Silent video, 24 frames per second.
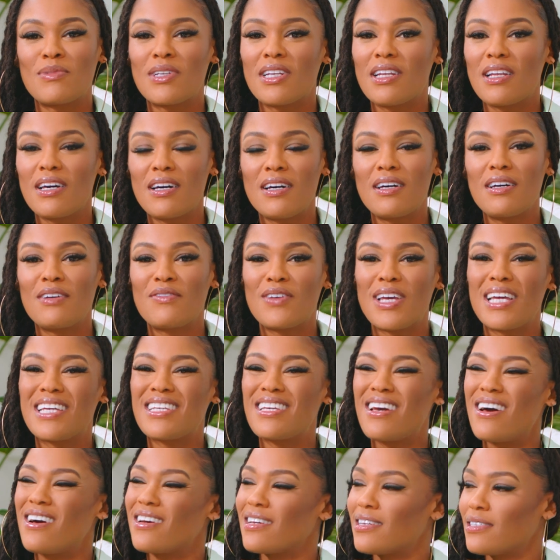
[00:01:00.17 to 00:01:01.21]
love, and
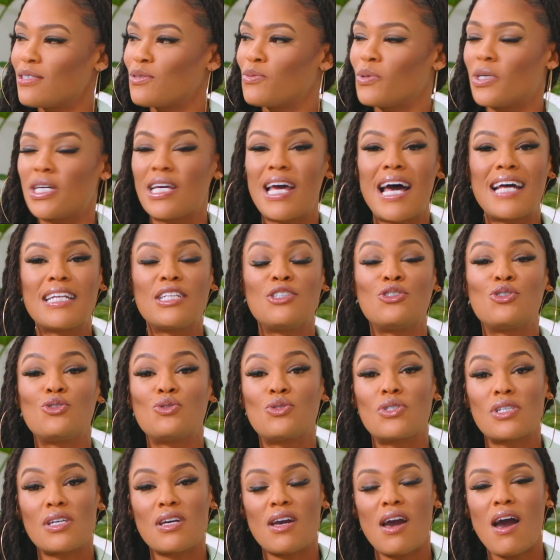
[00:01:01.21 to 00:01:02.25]
y'all, guess what? I need you
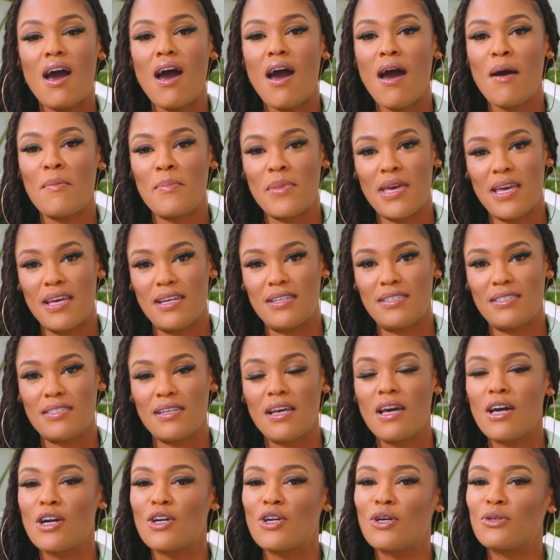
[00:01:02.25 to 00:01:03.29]
to comment.
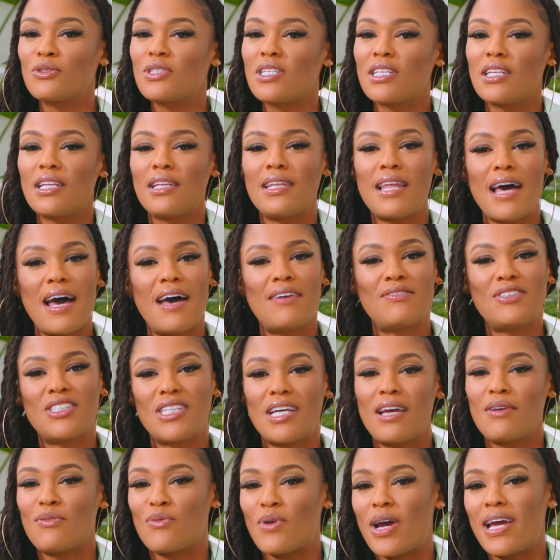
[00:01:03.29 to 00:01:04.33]
Go to the live
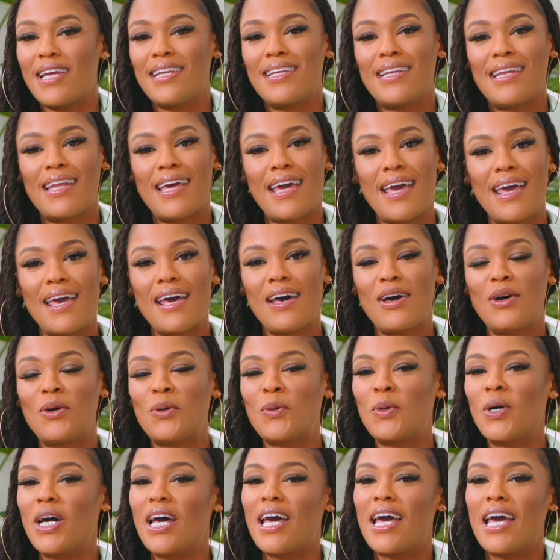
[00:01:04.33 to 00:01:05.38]
chat right now
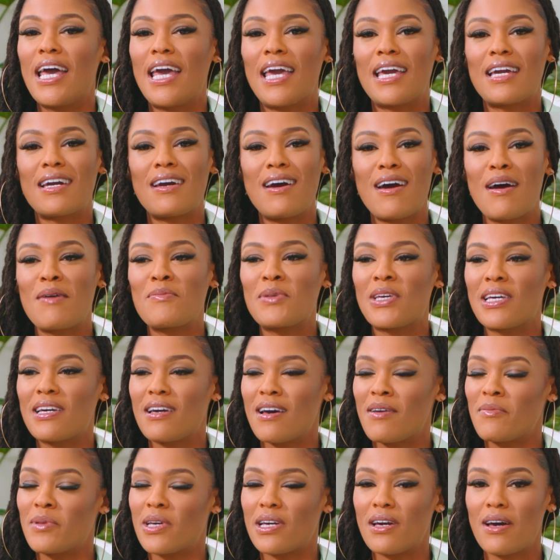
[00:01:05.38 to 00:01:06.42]
and
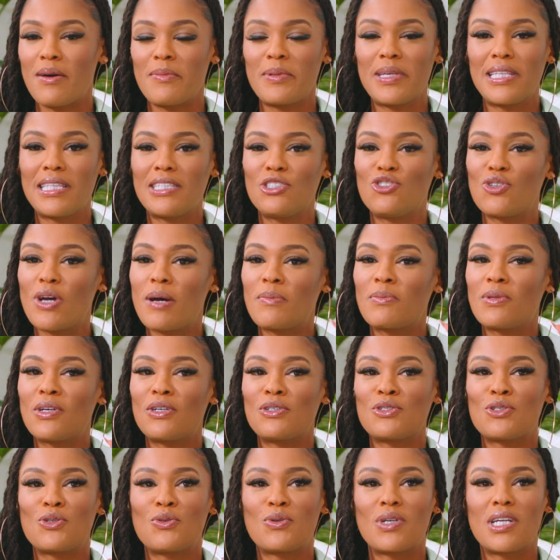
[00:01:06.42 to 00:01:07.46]
comment, drop
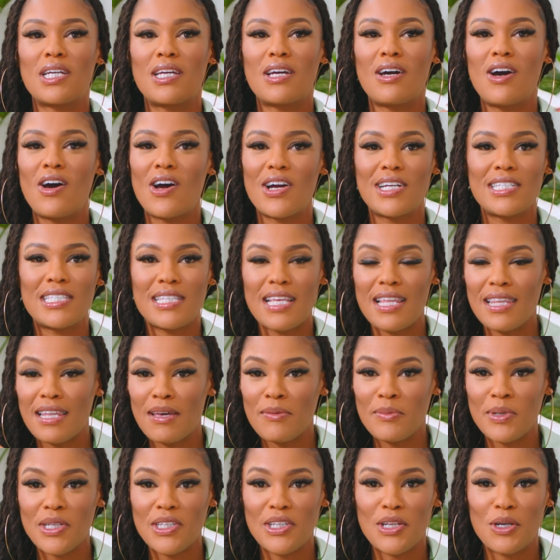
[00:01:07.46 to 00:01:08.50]
those green hearts and let
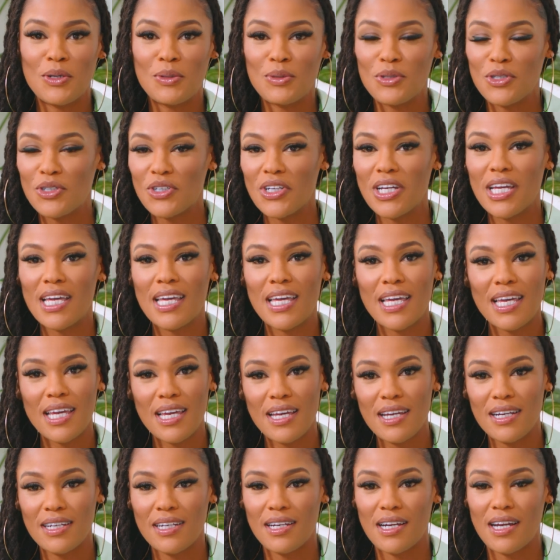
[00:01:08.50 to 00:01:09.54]
me know you're
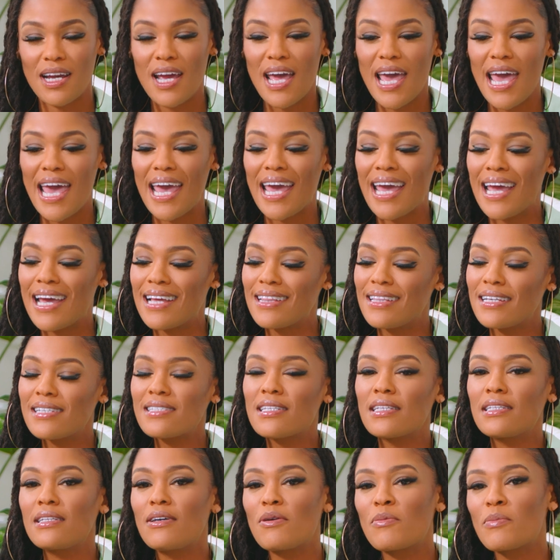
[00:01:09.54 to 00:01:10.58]
here. And there's
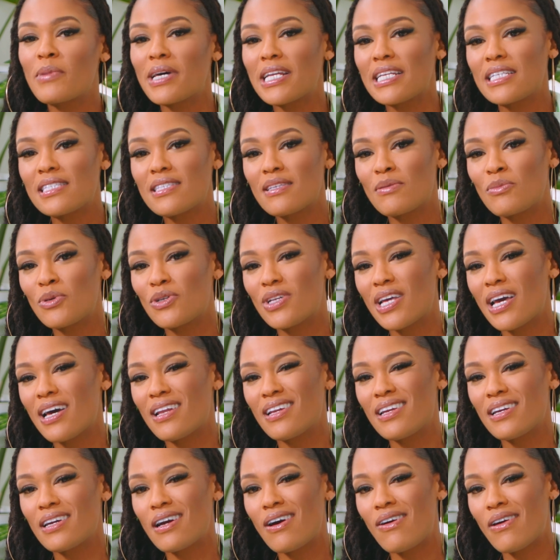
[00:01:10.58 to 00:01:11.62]
a little money symbol down
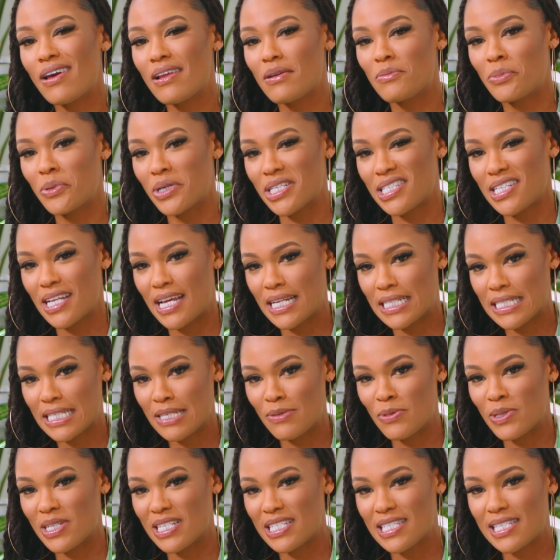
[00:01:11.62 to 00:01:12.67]
there. Go ahead and press that and see
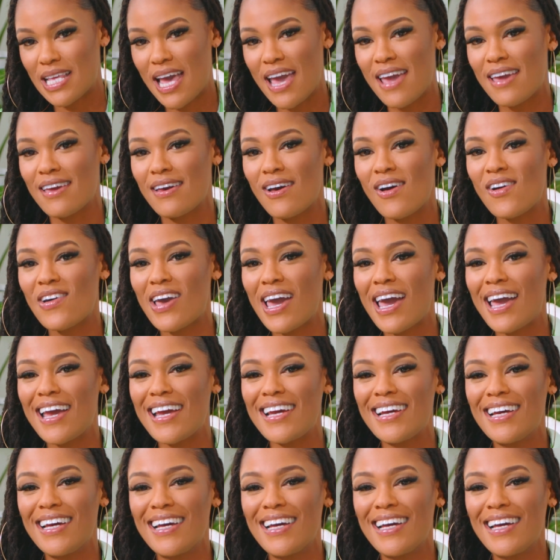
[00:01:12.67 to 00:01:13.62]
what it say, okay?